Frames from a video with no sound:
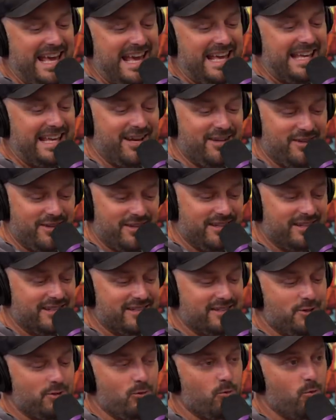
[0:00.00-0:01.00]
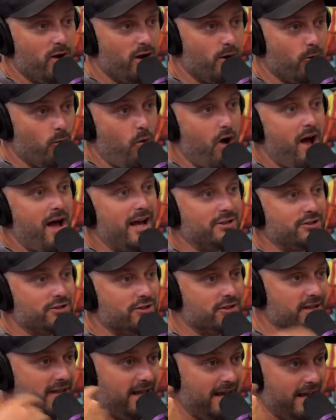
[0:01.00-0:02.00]
And now you can listen. You can wear a
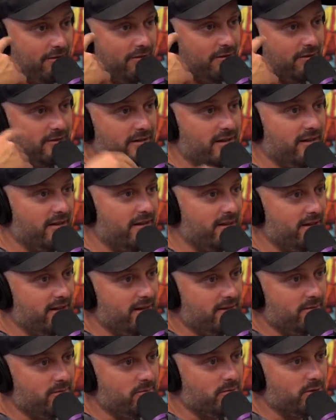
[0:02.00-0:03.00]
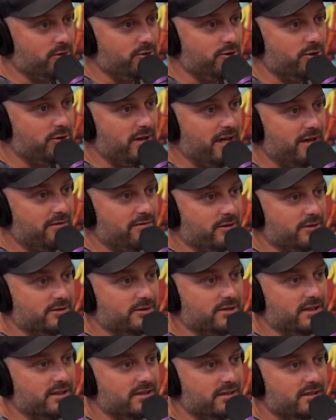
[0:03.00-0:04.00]
watch and have Bluetooth
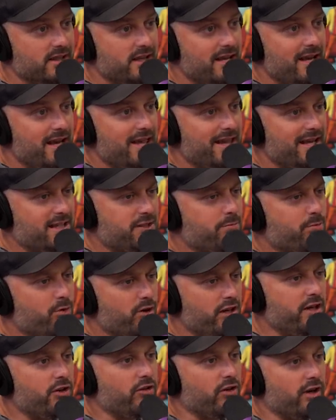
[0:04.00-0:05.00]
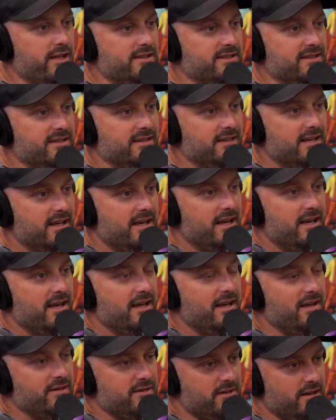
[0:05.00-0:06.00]
headphones in. Yeah. That's pretty crazy.
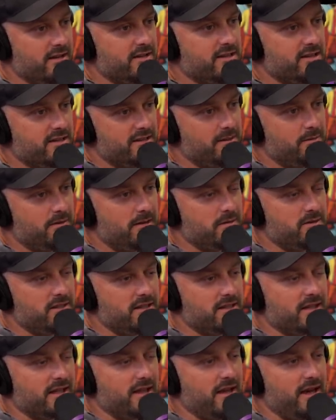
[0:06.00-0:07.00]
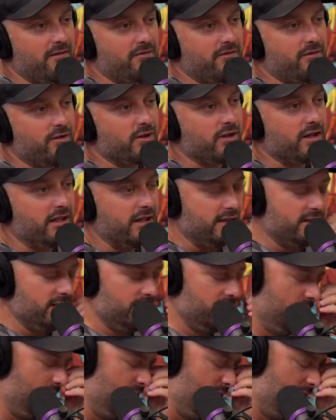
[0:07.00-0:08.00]
It's sometimes it's like I feel like
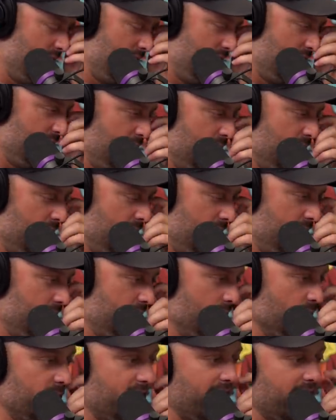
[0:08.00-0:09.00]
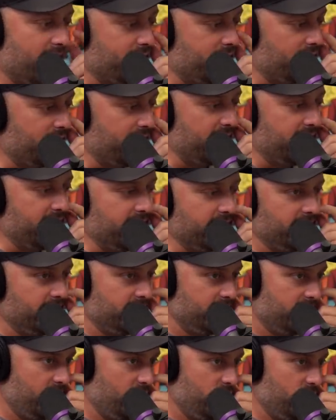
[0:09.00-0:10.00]
we kind of forget.
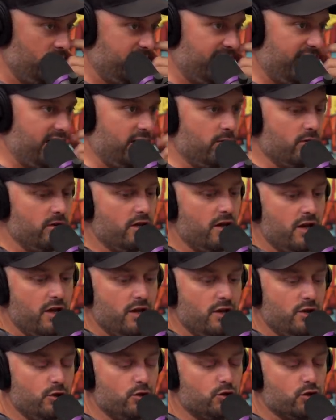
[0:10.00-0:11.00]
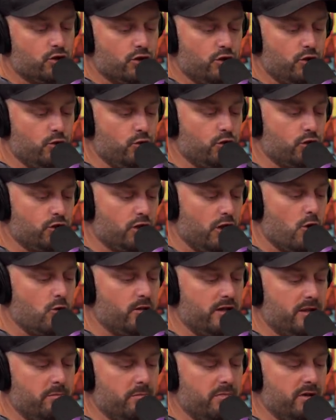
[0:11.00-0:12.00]
You just get you
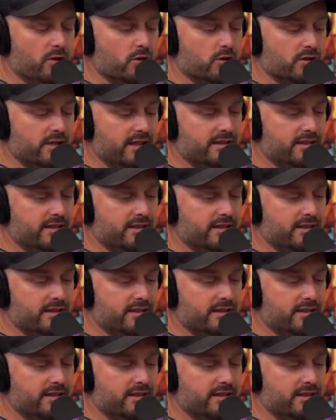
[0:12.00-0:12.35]
slowly build